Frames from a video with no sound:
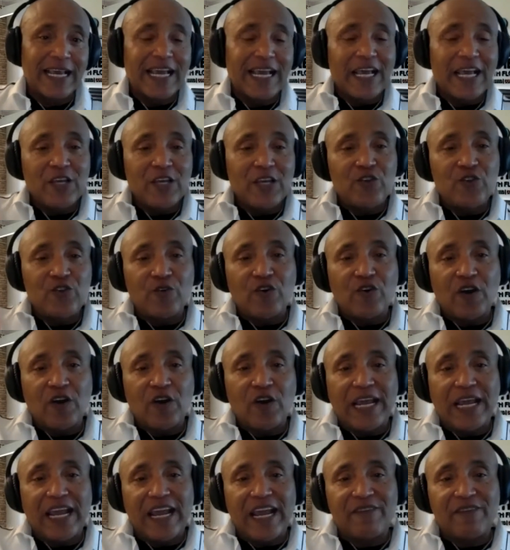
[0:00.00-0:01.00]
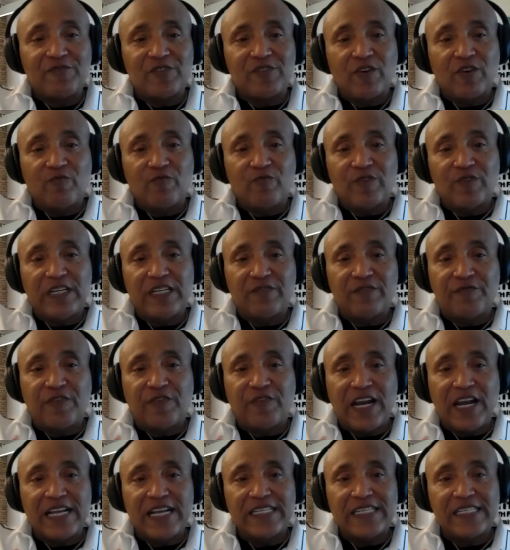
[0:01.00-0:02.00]
you're going to have to
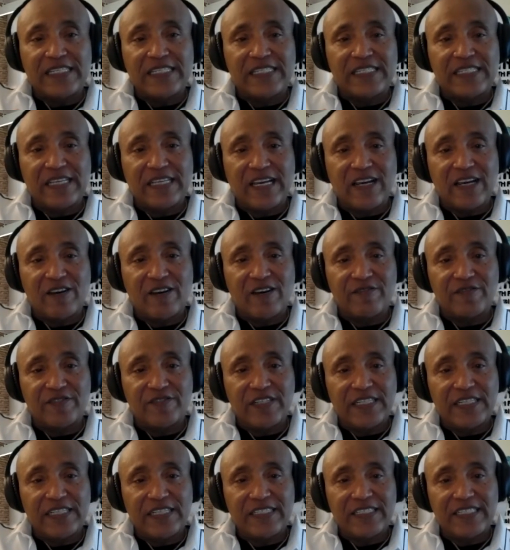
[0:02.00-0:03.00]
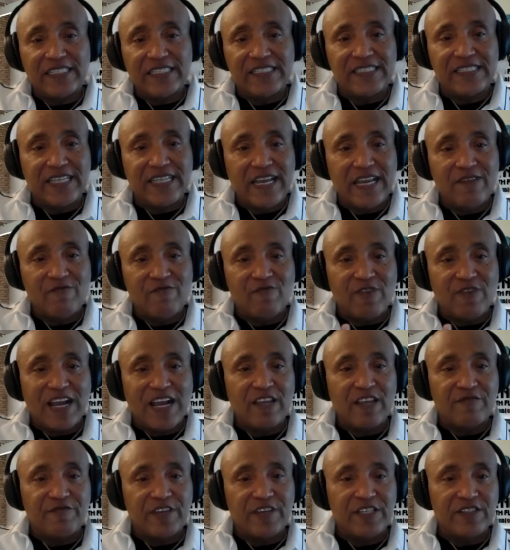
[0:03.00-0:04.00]
redefine yourself to stay
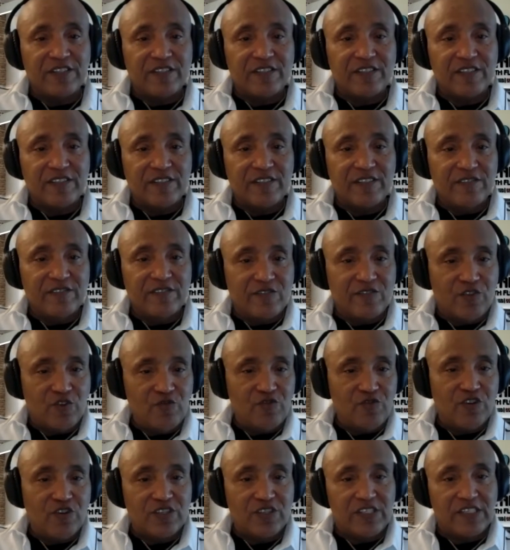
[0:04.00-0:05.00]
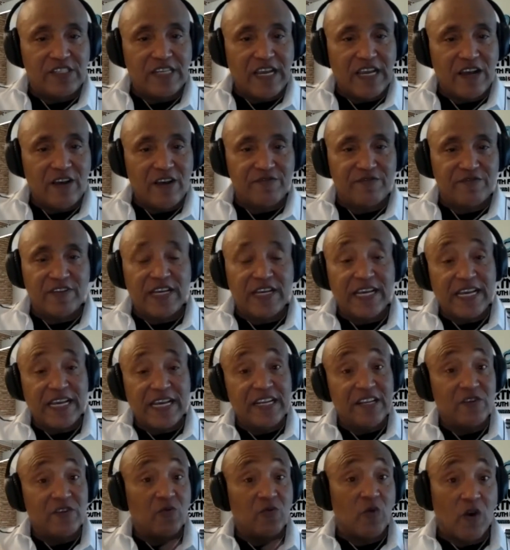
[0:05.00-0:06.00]
relevant to yourself and
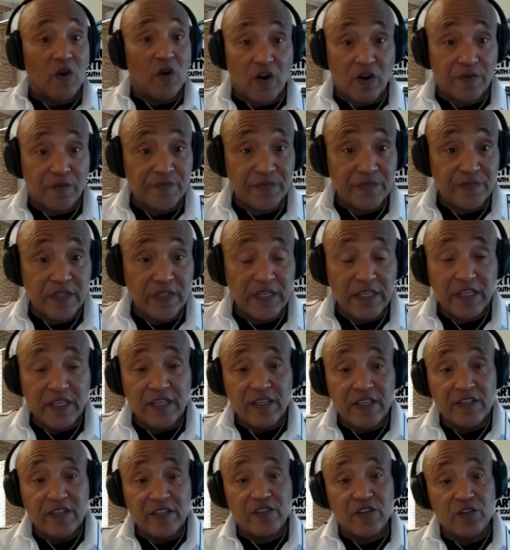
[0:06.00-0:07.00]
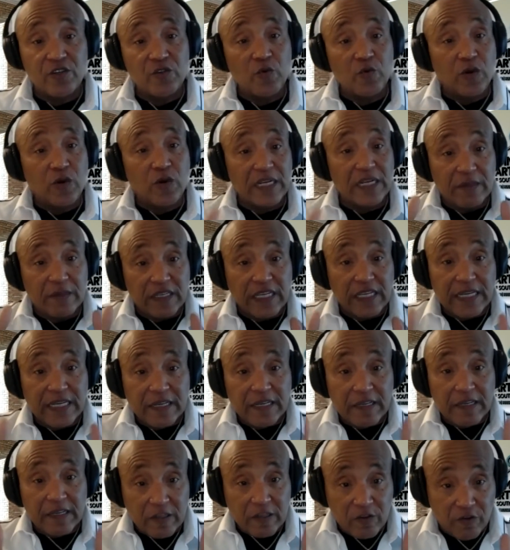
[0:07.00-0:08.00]
in the world. So you want to
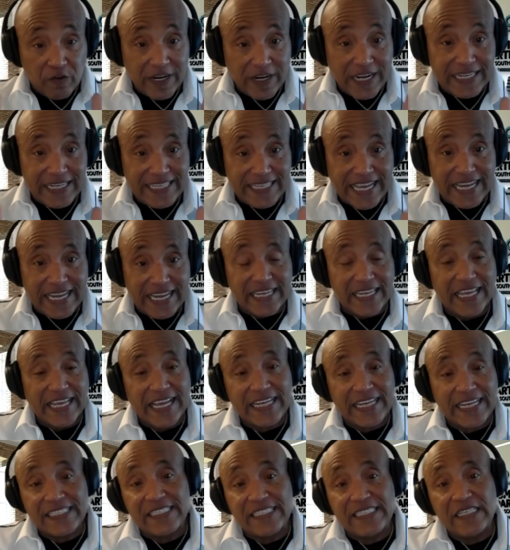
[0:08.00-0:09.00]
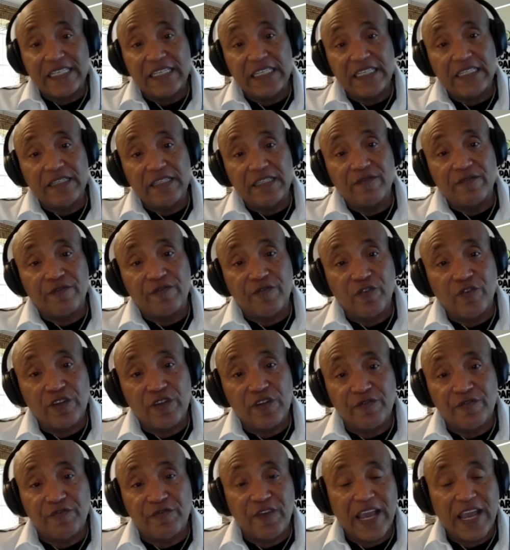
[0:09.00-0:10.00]
create that legacy for your
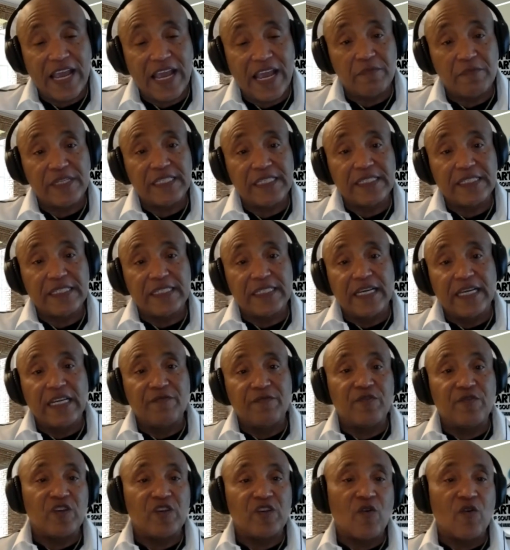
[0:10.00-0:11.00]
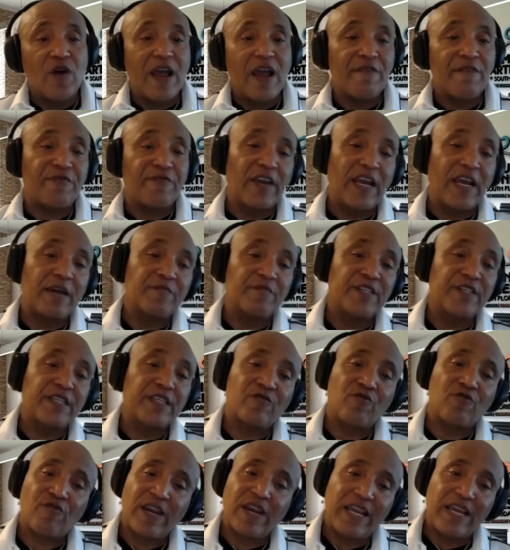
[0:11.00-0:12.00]
family. And if you don't have family,
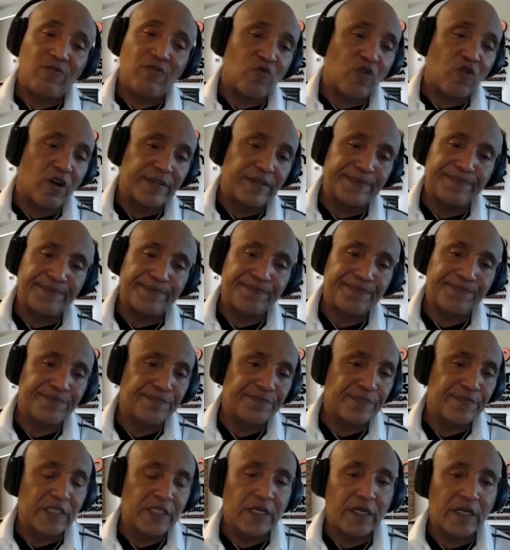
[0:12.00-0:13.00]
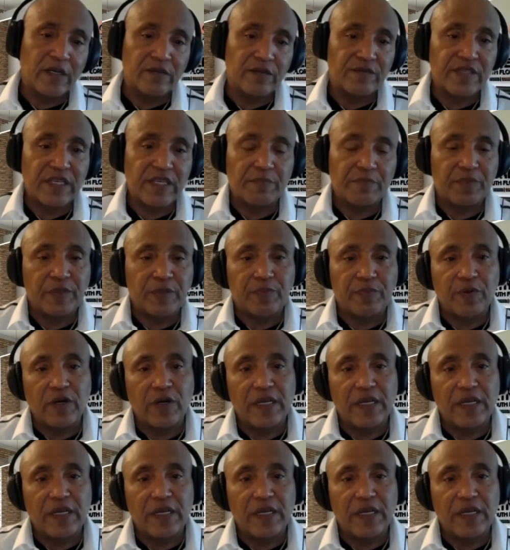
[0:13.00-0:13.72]
create one, you know, simply put.